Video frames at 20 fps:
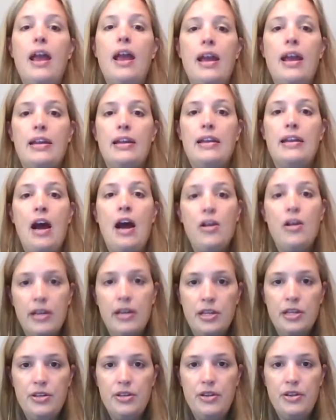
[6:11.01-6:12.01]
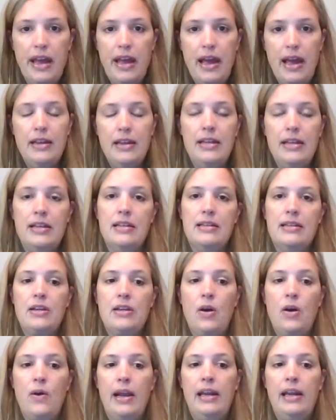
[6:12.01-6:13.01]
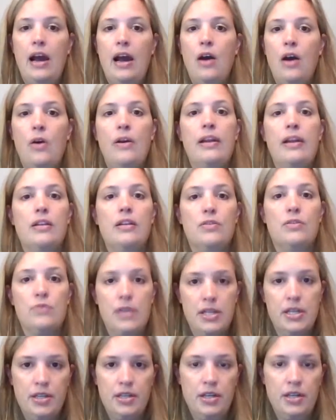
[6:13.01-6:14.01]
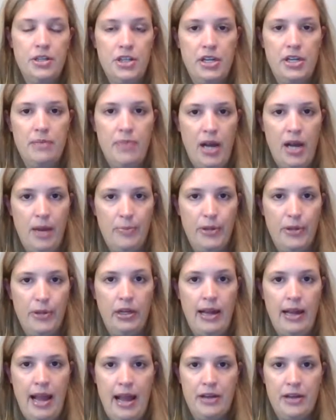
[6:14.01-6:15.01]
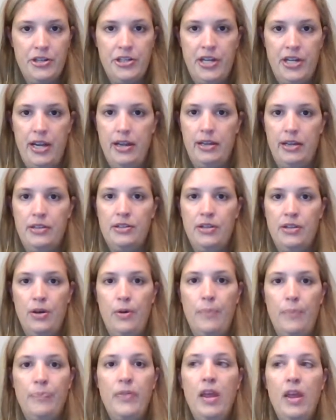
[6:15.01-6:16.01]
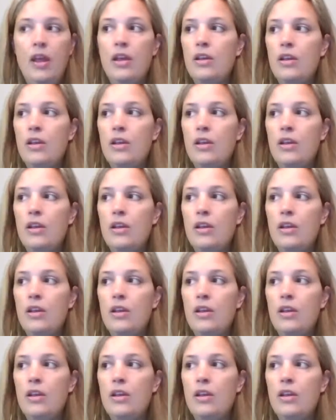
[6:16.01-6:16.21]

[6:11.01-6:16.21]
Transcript: And how you can do that is going out and researching popular hashtags. So,